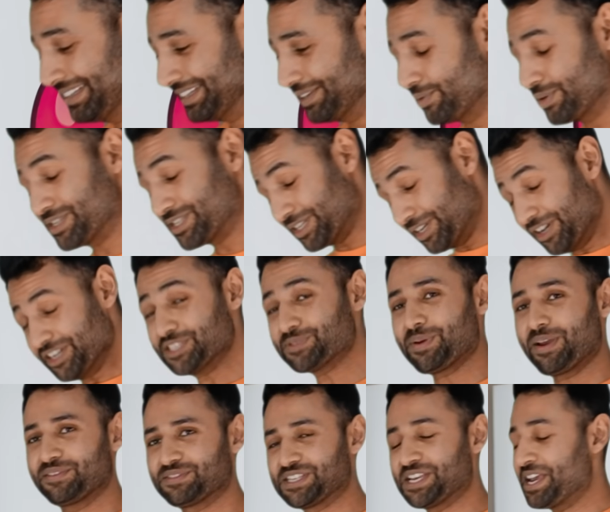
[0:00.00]
Which is a nice
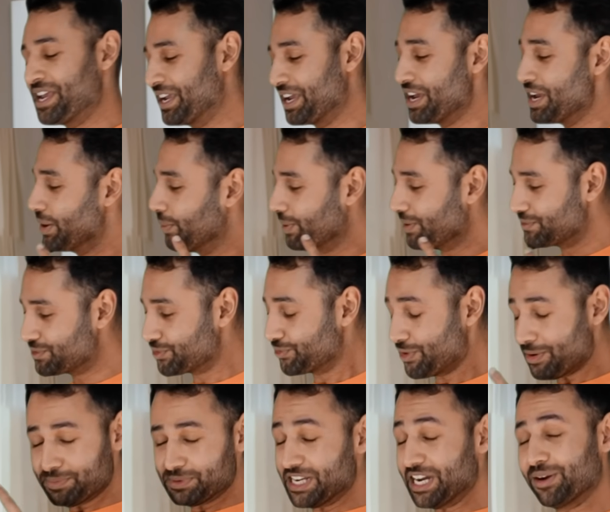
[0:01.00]
way of saying we've
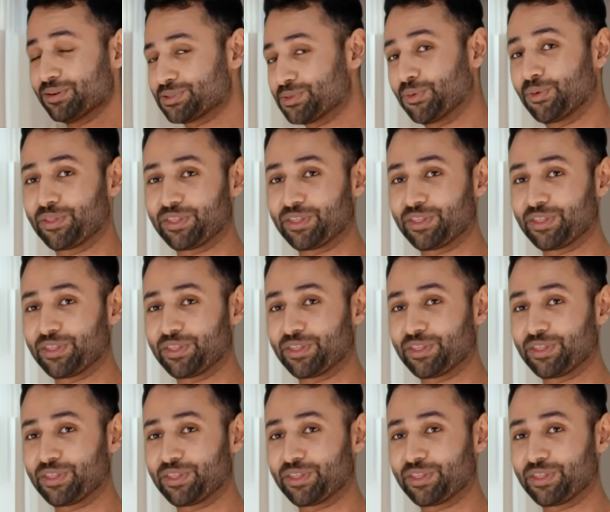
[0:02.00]
stripped out all